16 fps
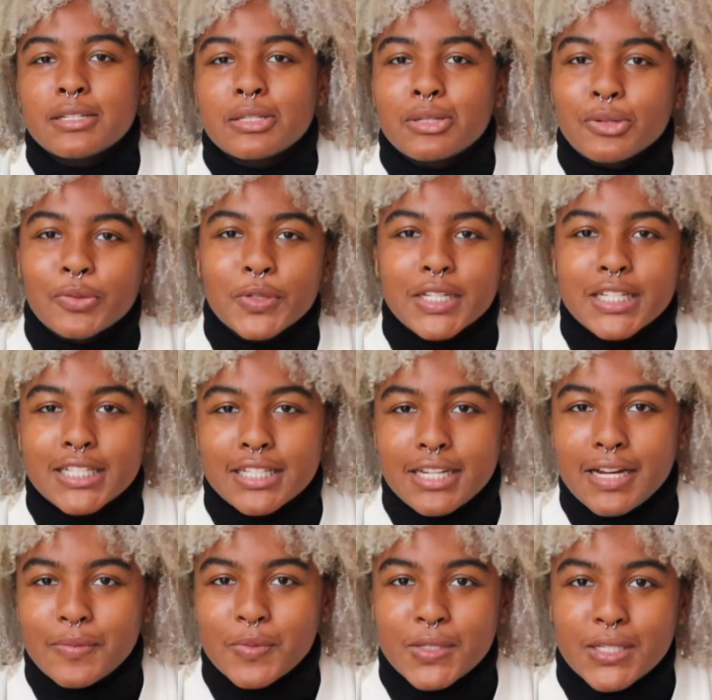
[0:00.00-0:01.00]
the reason
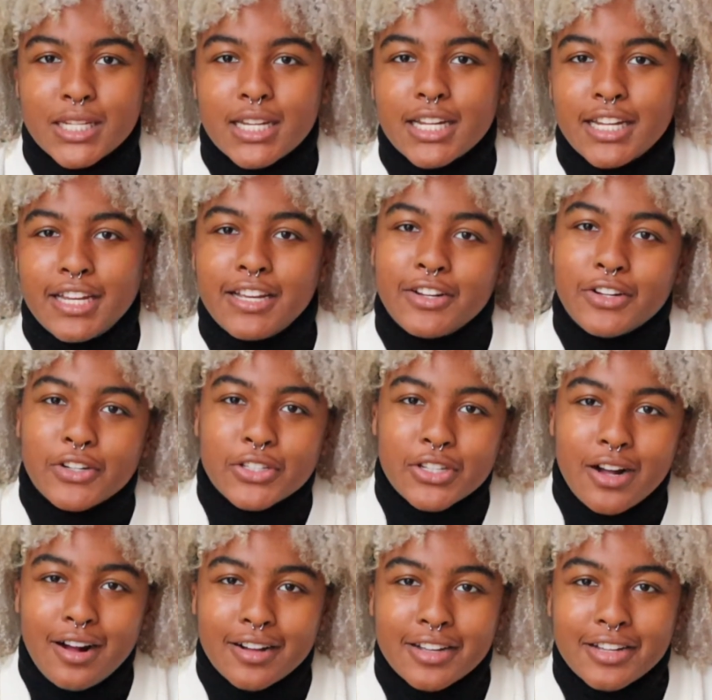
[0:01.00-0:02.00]
I'm sitting here
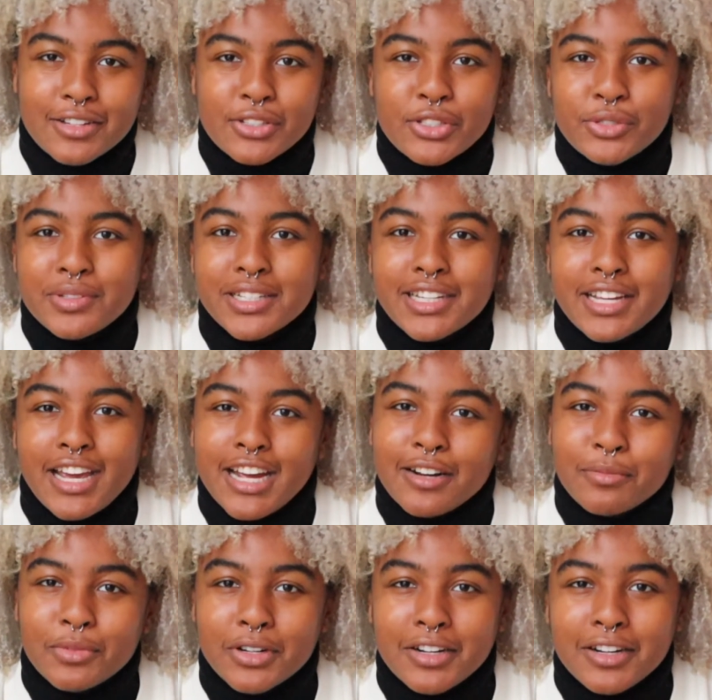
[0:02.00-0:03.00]
talking to a
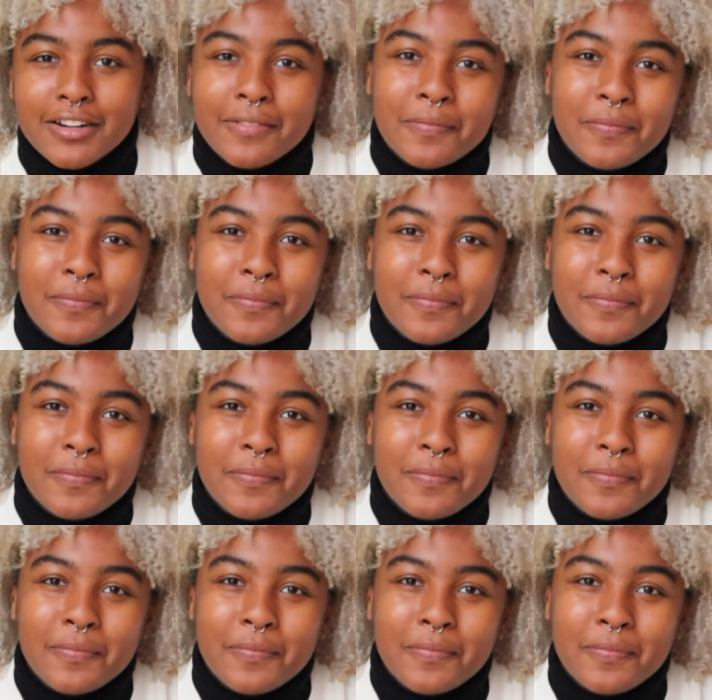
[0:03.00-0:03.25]
camera.